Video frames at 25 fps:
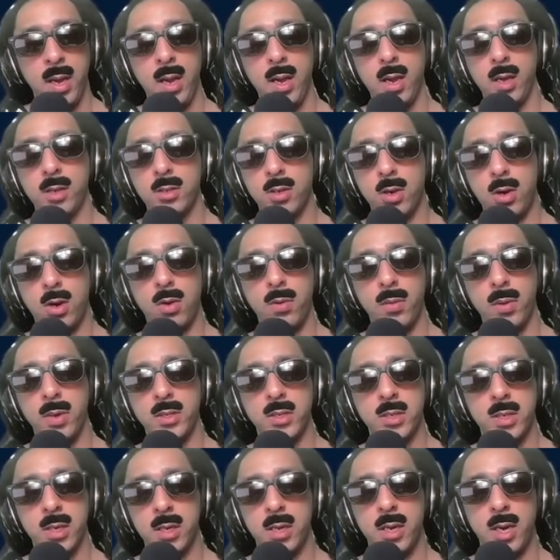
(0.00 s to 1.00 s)
it's
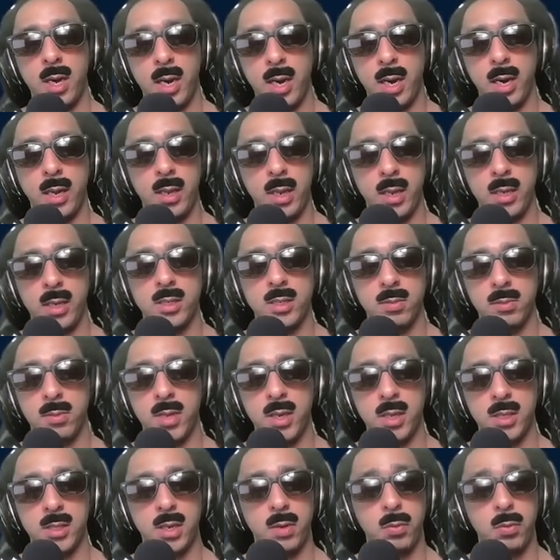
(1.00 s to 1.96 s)
always good to highlight some things